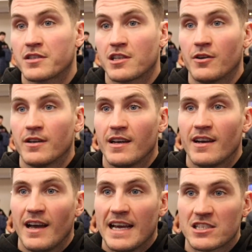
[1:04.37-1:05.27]
So
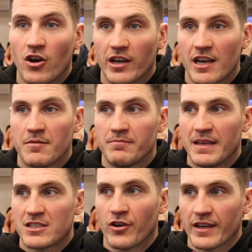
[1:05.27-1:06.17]
it's not going
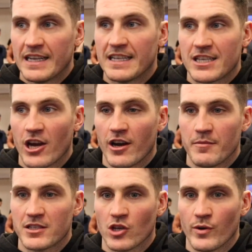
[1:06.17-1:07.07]
to deter
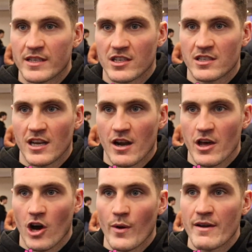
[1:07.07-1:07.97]
him at all. It's just
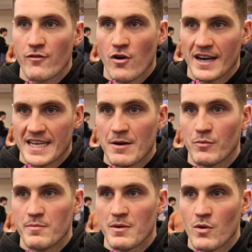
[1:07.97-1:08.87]
the whole way through our camp
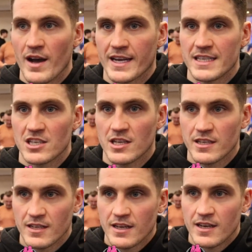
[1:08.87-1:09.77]
we've been working to,
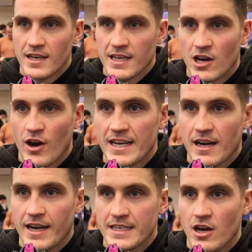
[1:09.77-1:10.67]

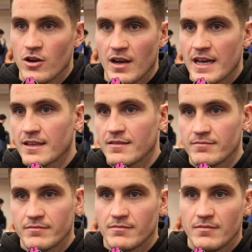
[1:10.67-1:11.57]
I know like
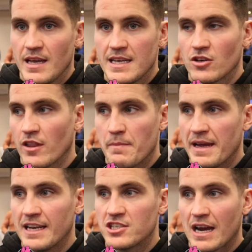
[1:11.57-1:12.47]
he's got the
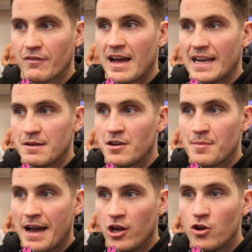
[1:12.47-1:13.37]
beating of Jack Flatley, no
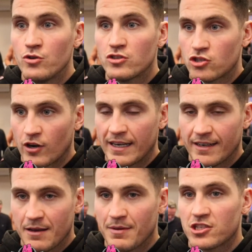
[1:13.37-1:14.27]
matter who's training him.